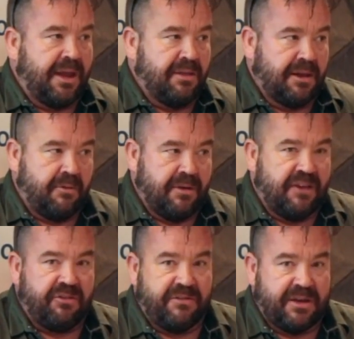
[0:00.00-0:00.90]
in the
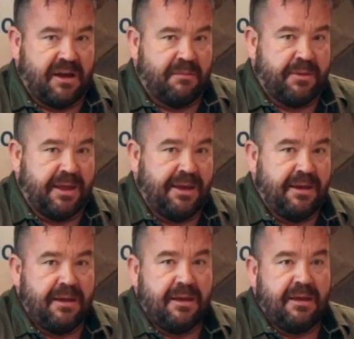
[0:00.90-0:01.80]
liquidation of a
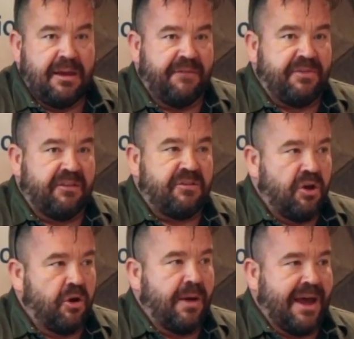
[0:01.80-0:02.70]
company if there's
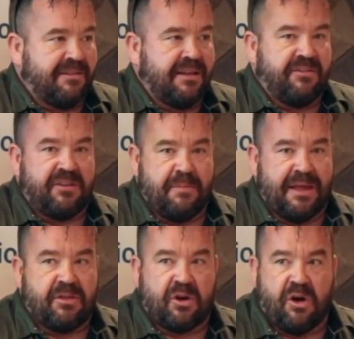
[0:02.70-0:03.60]
no assets to
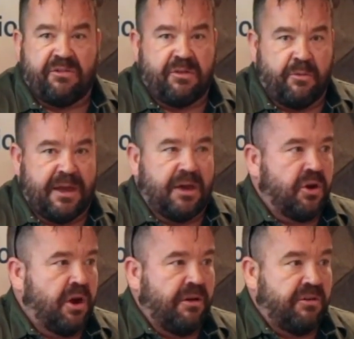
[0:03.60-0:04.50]
meet the costs that we
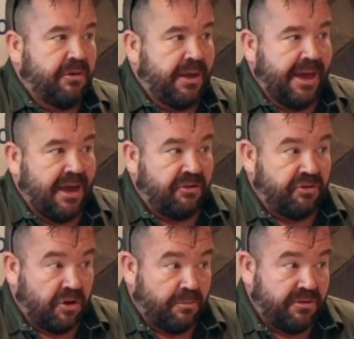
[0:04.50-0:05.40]
incur in doing our
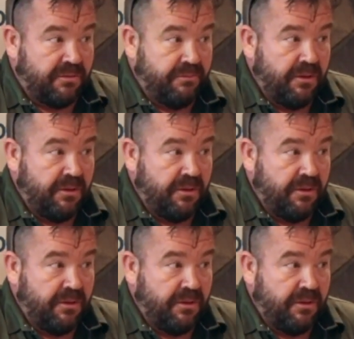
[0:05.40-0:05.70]
jobs.